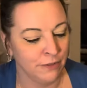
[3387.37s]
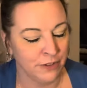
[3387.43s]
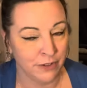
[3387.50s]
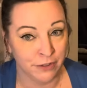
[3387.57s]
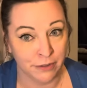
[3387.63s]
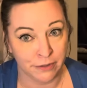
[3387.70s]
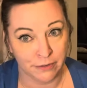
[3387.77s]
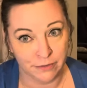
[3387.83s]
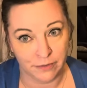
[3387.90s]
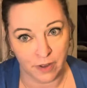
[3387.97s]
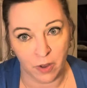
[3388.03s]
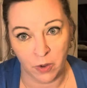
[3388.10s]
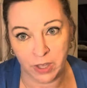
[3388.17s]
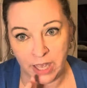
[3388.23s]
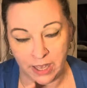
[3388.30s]
Verve.
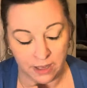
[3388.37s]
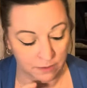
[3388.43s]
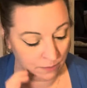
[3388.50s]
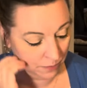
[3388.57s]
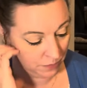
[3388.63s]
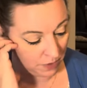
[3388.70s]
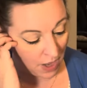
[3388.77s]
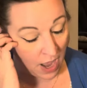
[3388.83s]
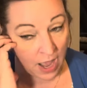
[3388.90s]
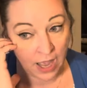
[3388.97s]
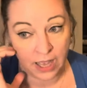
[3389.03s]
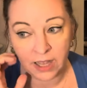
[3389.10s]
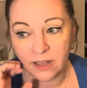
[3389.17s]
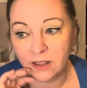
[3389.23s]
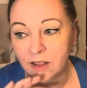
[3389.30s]
Okay.
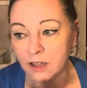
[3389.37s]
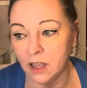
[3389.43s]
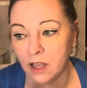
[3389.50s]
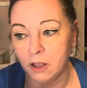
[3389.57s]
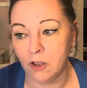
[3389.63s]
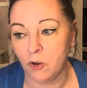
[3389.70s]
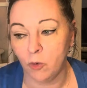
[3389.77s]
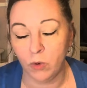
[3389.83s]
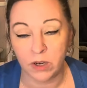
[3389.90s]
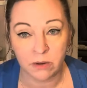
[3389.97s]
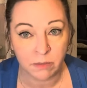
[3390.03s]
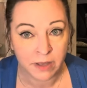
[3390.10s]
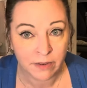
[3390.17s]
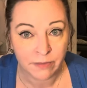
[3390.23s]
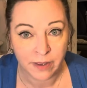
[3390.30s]
I one of
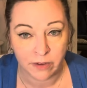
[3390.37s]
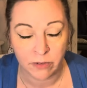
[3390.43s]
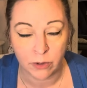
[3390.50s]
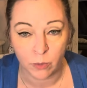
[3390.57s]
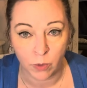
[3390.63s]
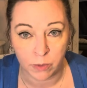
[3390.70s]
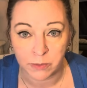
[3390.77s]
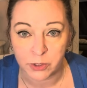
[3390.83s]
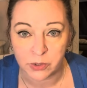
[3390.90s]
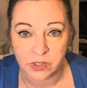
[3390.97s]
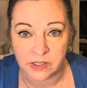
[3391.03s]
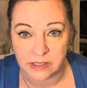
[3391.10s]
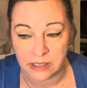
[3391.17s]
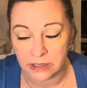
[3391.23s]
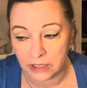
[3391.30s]
my favorite warmers
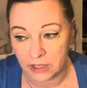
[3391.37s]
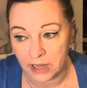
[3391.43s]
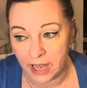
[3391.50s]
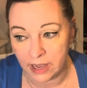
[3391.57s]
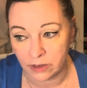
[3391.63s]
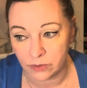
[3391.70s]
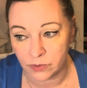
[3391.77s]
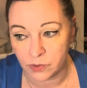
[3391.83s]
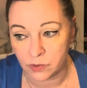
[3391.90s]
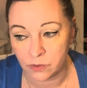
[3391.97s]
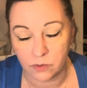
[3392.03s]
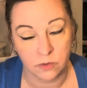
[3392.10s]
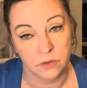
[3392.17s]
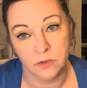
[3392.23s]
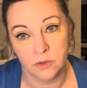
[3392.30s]
is in the clouds.
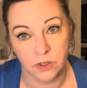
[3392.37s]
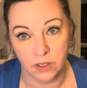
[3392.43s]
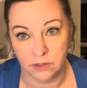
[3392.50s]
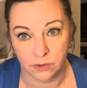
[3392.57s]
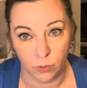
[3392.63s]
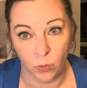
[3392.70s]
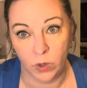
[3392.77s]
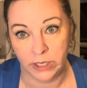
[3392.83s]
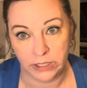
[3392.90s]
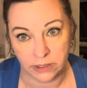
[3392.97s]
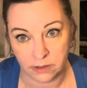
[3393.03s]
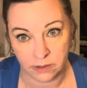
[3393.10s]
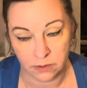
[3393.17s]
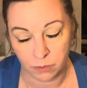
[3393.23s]
It's white